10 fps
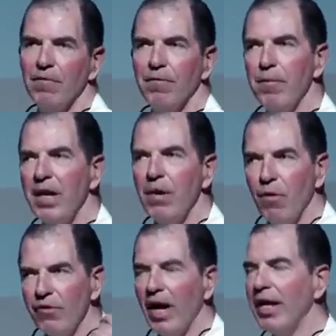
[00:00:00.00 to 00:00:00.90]
For me,
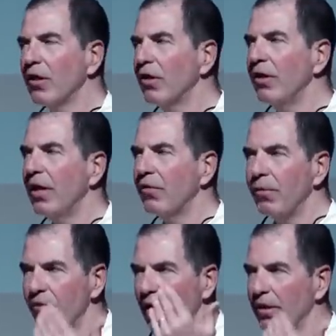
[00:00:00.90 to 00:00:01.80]
once I learned this,
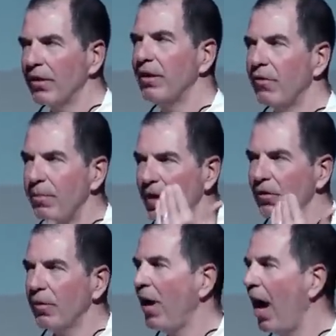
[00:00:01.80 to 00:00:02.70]
once I learned this
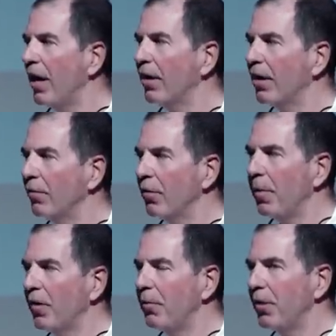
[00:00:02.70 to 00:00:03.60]
mental pattern of the
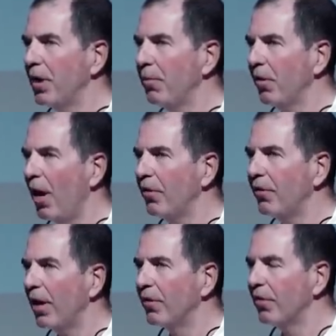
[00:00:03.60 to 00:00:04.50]
responsibility
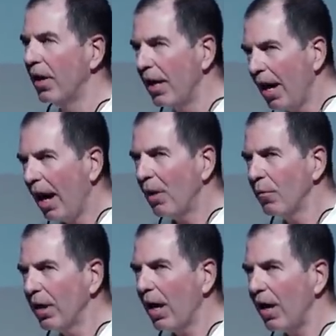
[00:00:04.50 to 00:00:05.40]
process, I
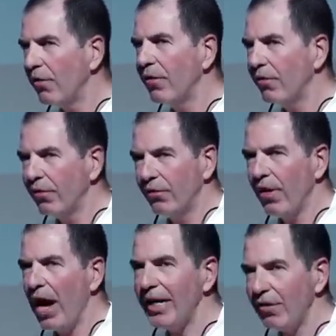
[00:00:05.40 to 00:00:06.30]
realized that
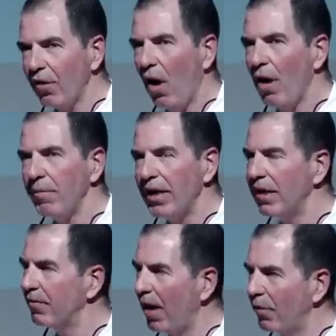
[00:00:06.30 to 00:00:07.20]
society taught me
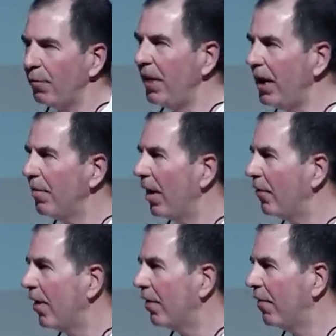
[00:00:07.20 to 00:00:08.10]
that if I was beating
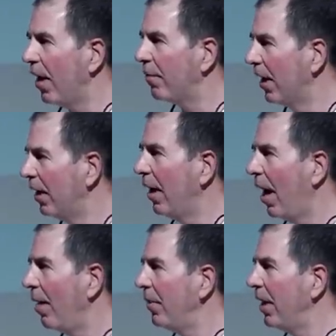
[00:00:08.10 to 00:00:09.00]
myself up,
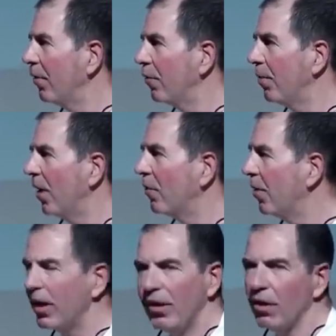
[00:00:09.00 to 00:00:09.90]
I'm being
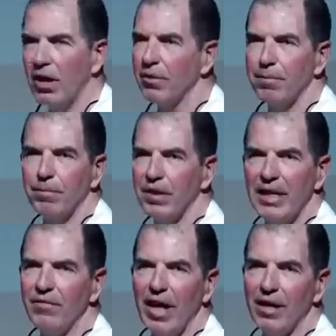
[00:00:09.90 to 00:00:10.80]
responsible. I no longer
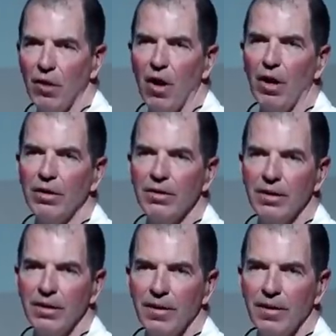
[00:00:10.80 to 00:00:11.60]
believe that at all.